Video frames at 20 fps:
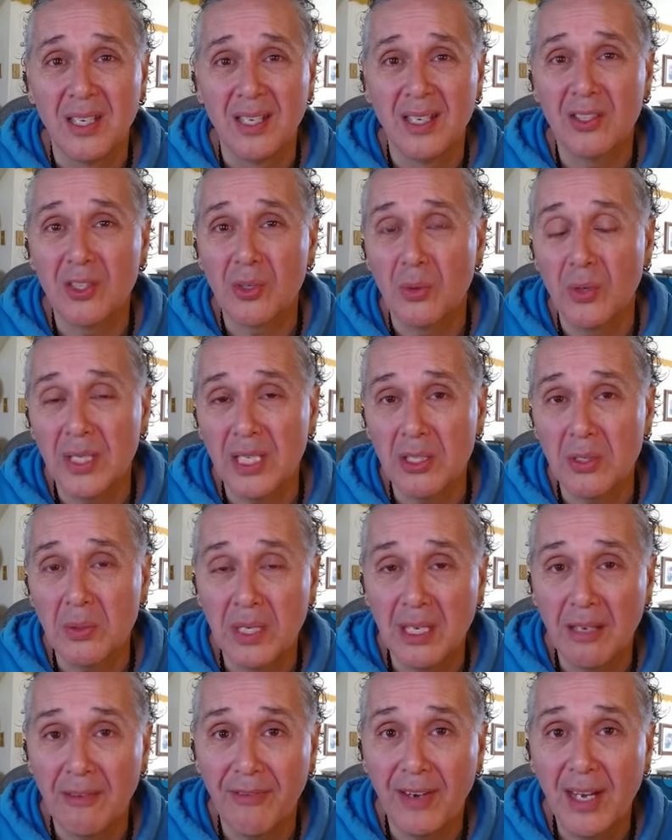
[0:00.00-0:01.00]
in
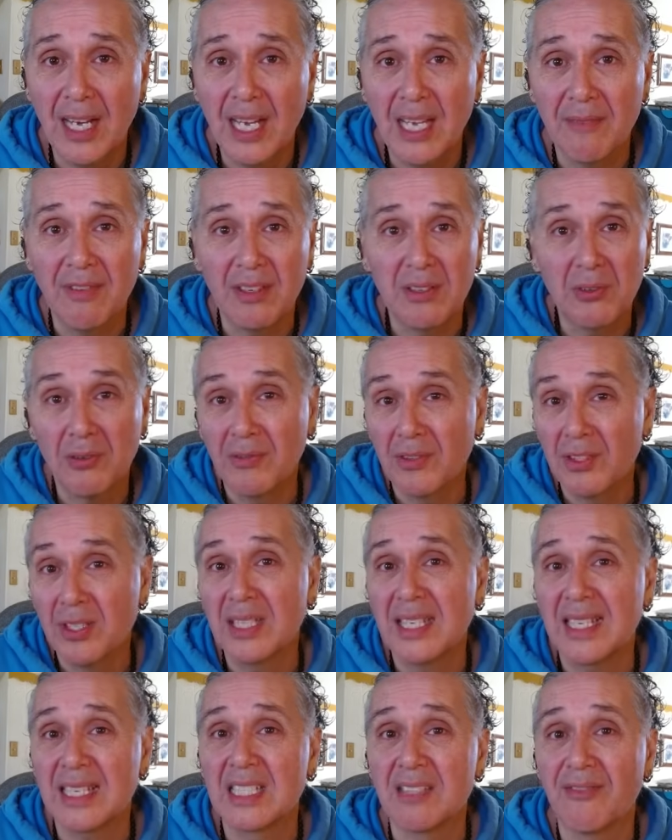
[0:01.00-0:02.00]
2025 and over the
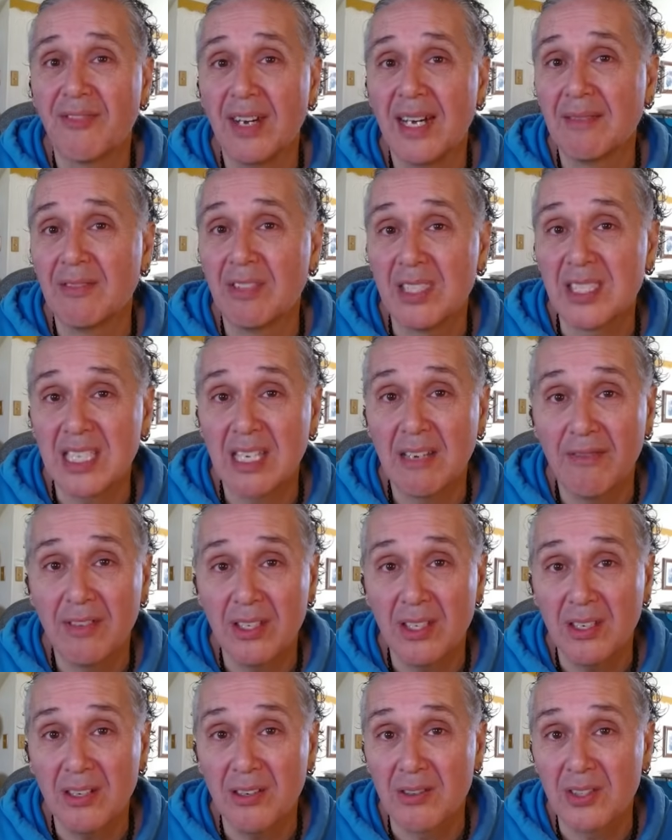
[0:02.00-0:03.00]
next 5 to
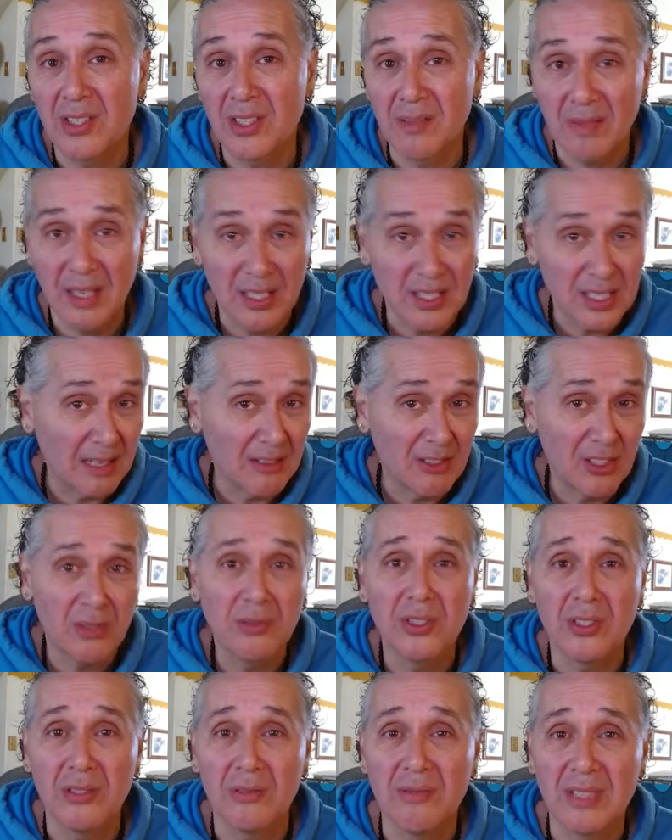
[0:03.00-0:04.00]
7 years. As I
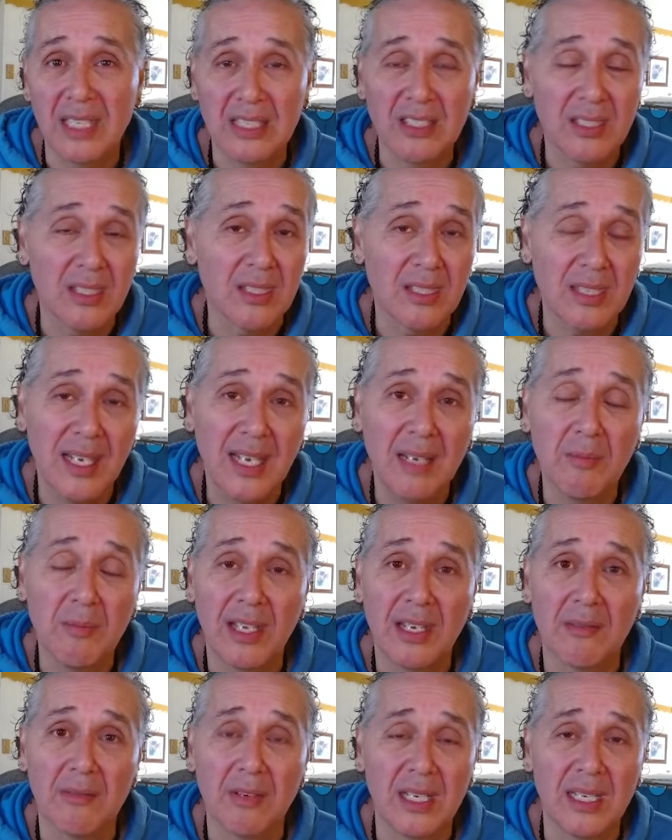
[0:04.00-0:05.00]
told you, that's the
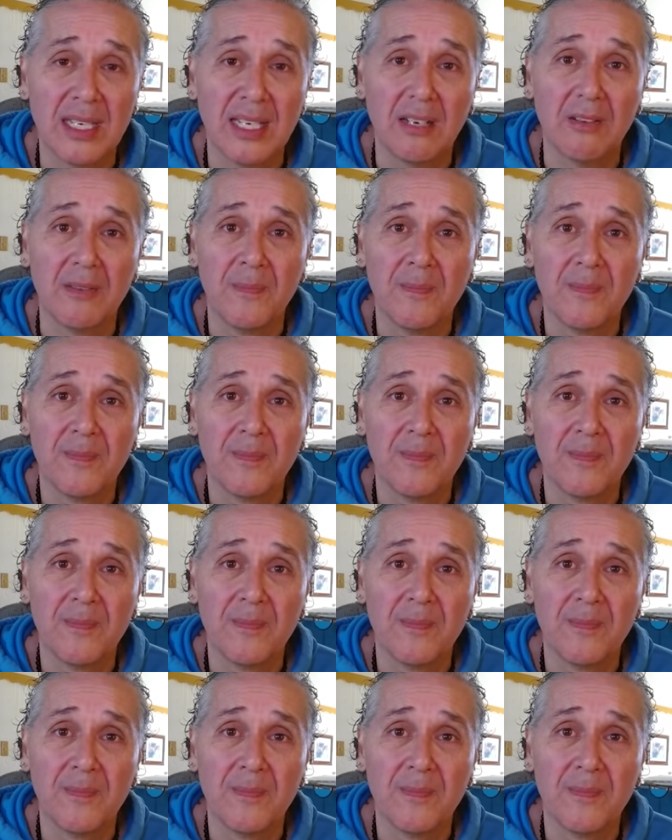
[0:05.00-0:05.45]
timeline right now.